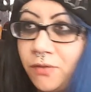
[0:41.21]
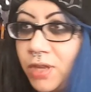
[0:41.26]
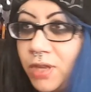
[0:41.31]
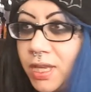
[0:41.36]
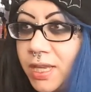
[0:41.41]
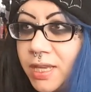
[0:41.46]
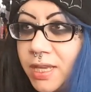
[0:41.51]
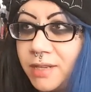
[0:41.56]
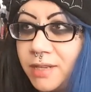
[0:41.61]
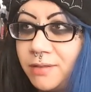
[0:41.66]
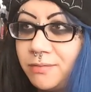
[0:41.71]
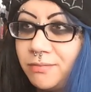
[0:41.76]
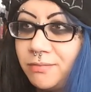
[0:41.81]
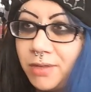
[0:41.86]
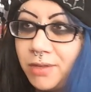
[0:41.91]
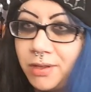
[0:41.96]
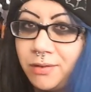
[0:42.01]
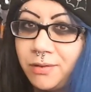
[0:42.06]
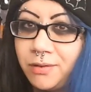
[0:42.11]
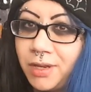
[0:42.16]

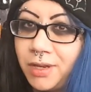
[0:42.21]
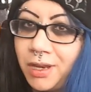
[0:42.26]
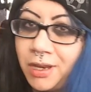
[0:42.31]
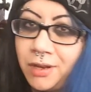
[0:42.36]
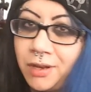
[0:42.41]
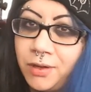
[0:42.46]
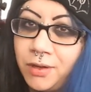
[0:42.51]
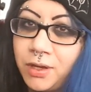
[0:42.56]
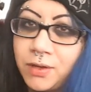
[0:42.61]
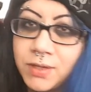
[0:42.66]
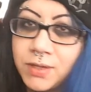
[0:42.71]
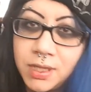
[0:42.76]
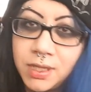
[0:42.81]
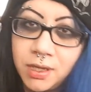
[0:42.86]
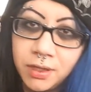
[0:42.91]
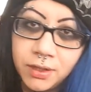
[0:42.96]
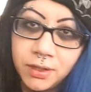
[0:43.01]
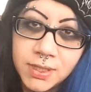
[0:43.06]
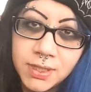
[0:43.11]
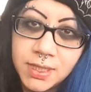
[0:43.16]
vegan, you know, it goes
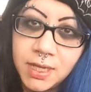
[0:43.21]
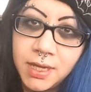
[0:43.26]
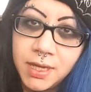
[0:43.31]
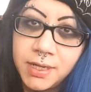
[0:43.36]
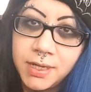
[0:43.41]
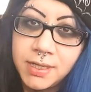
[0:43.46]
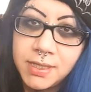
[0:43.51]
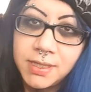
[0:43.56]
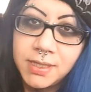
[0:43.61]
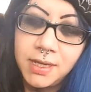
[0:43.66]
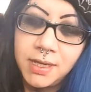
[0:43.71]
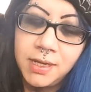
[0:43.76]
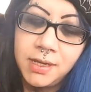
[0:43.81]
along those lines.